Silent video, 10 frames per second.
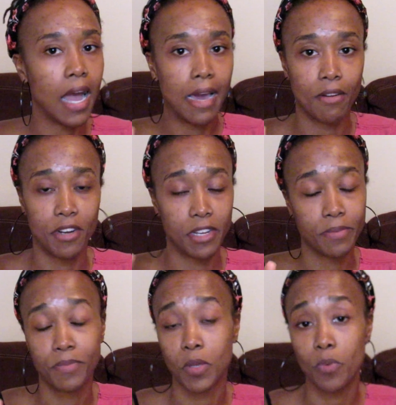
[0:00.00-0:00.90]
I don't know.
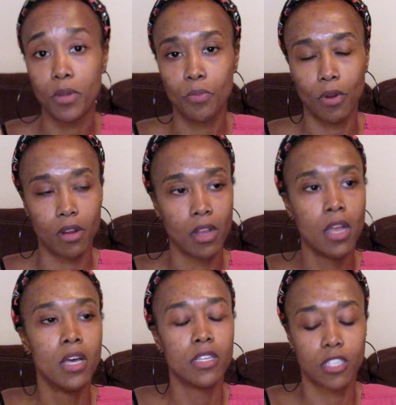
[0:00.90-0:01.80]
Wouldn't work.
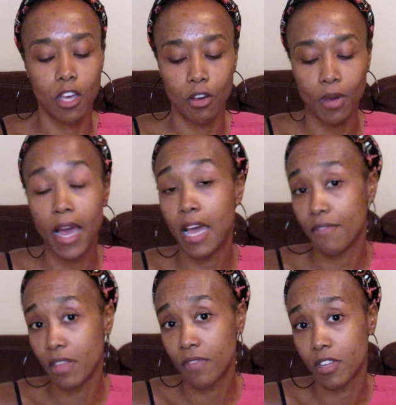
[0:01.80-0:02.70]
So I
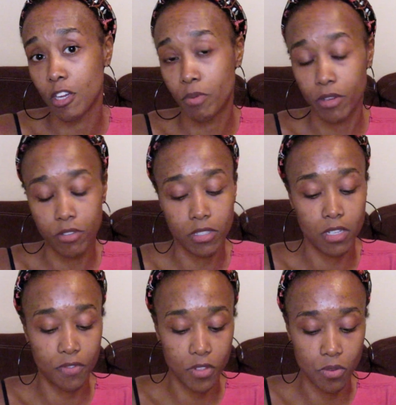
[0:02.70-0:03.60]
have that video posted
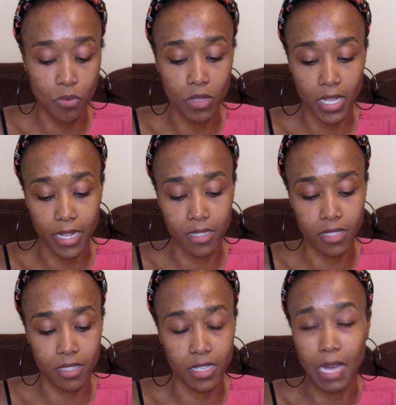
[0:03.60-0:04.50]
if you would like to
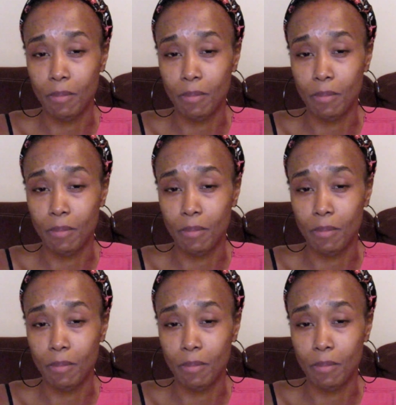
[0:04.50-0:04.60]
see.